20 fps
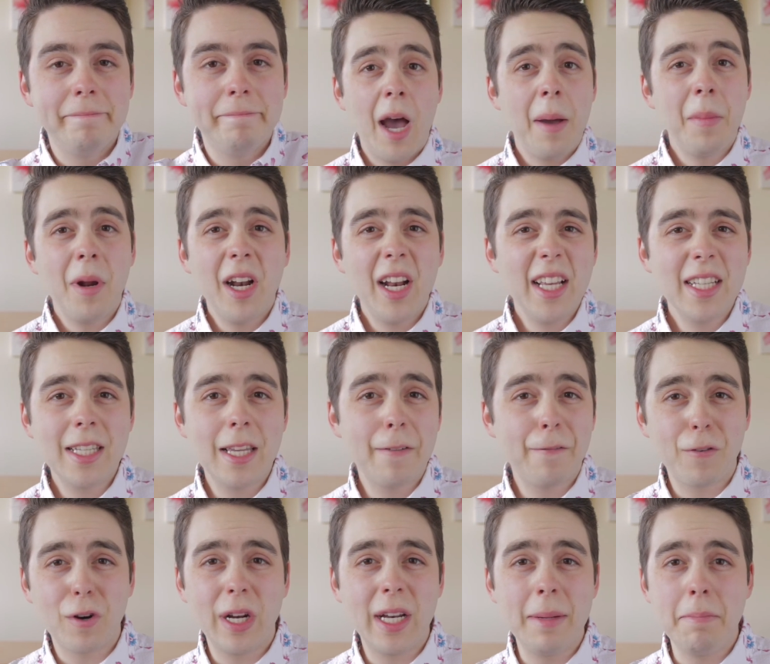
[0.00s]
I'm not
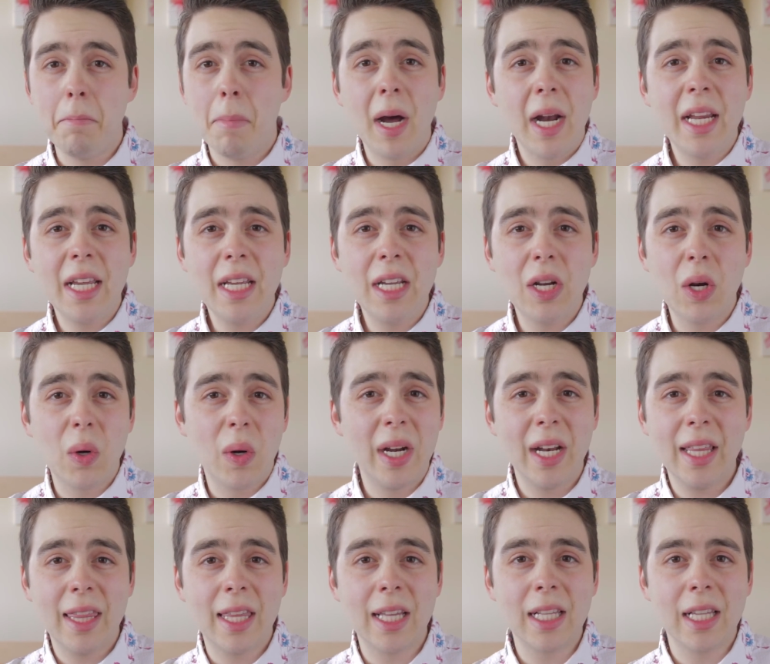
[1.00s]
asking for any money or
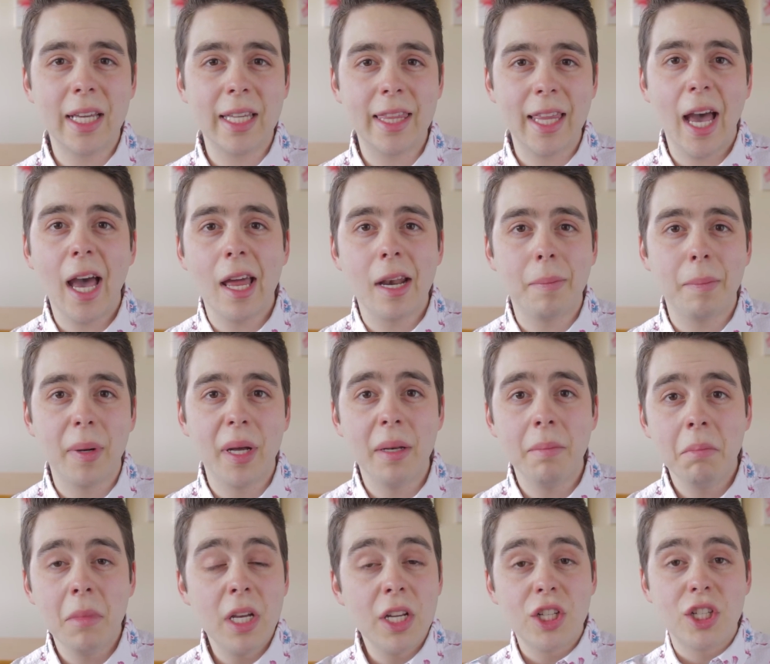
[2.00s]
anything like that,
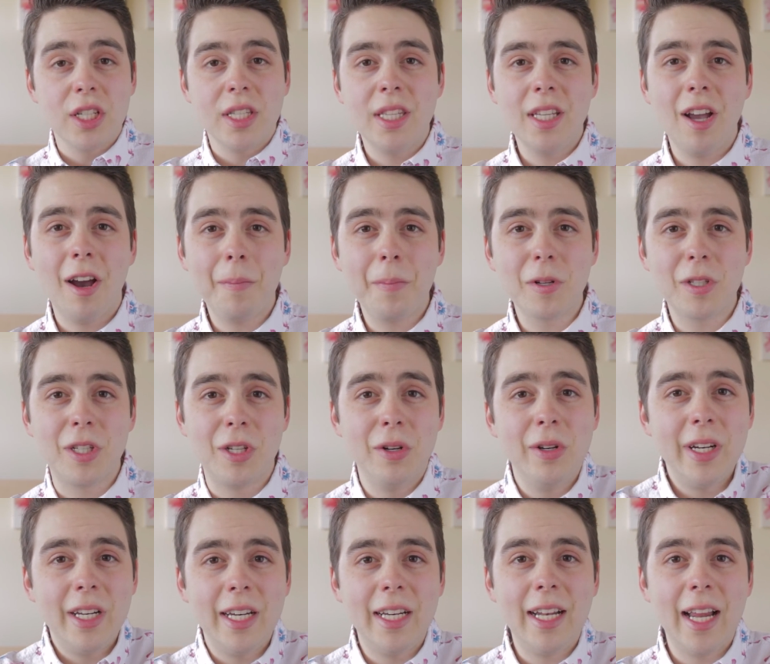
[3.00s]
but just the
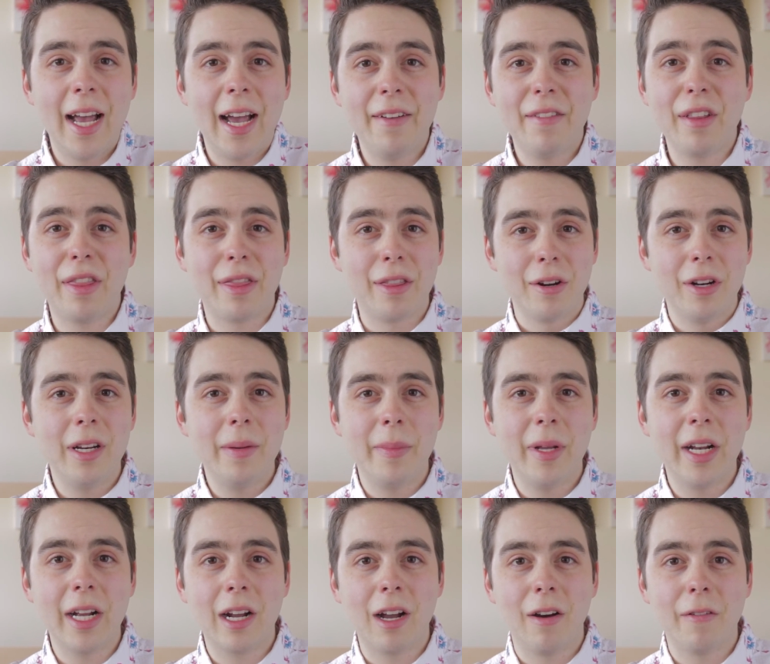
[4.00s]
opportunity to have a
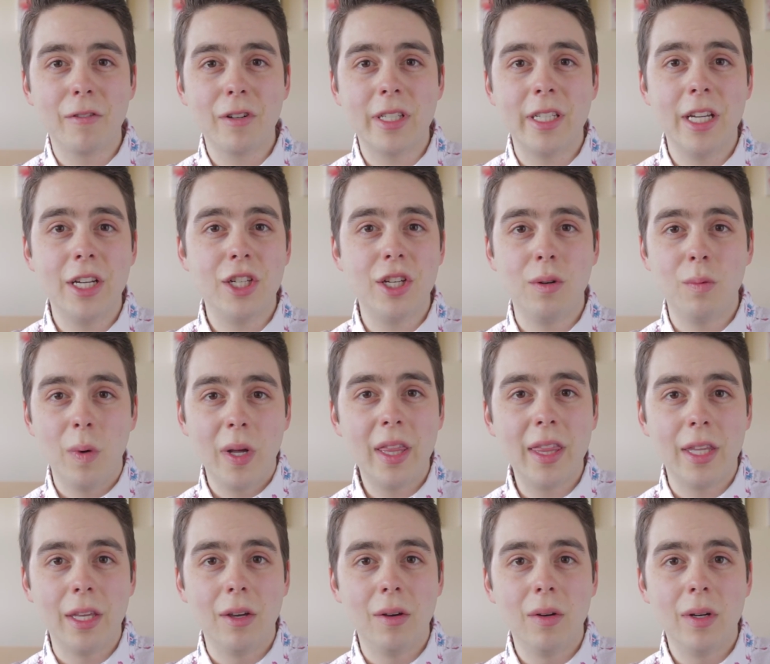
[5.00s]
30-minute conversation
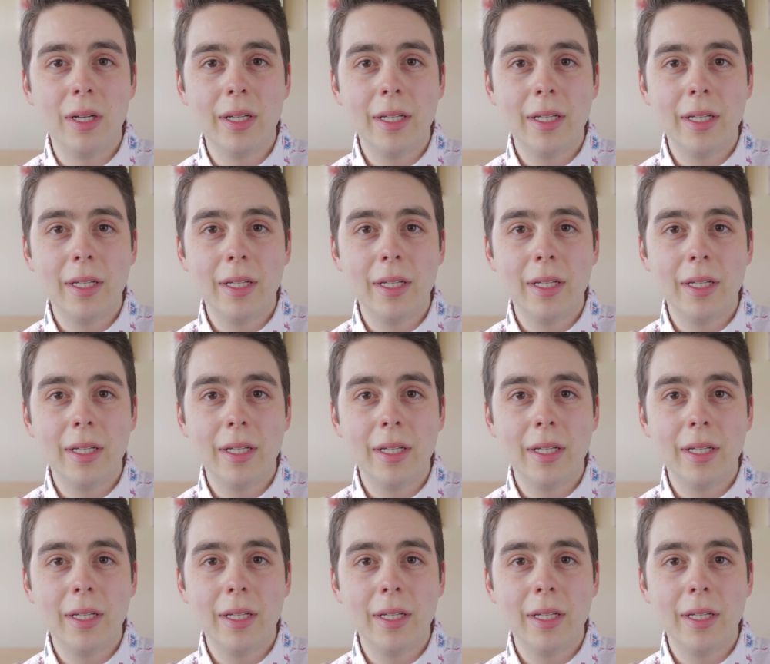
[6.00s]
with you.